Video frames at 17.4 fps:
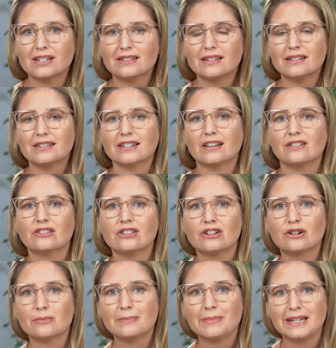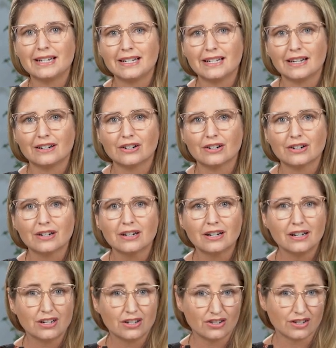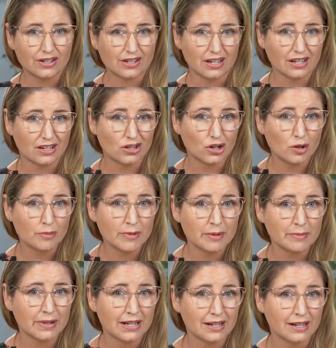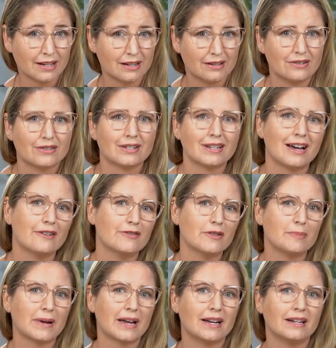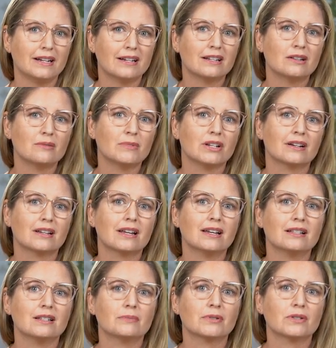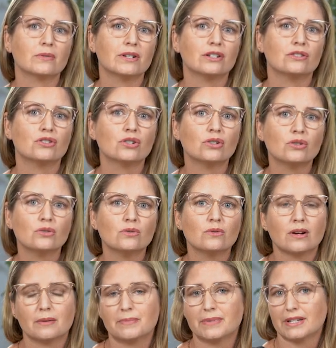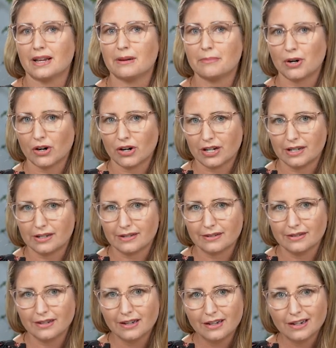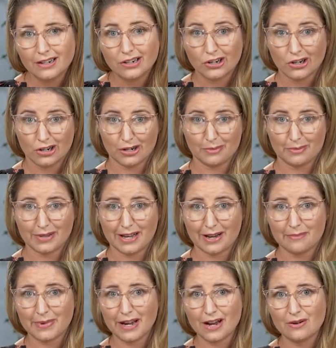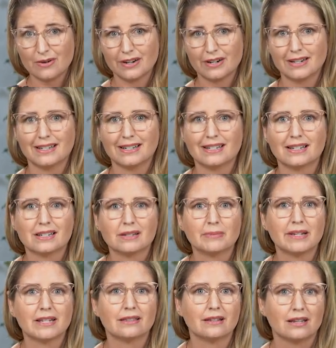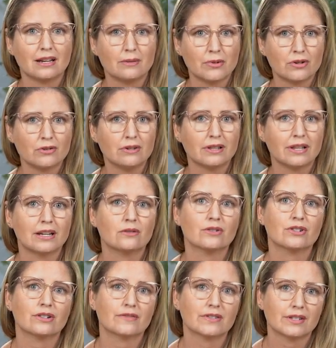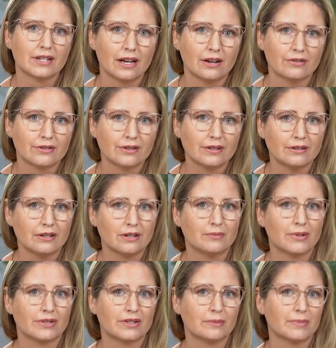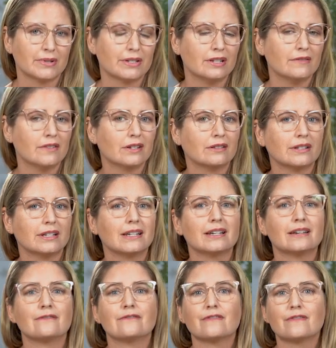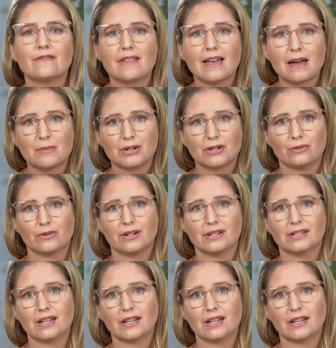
is a cellular mediator. Just like human mediators, alpha-pinene communicates between two upset parties. Her plant power is to speak the chemical language of cells, and most specifically, inflammatory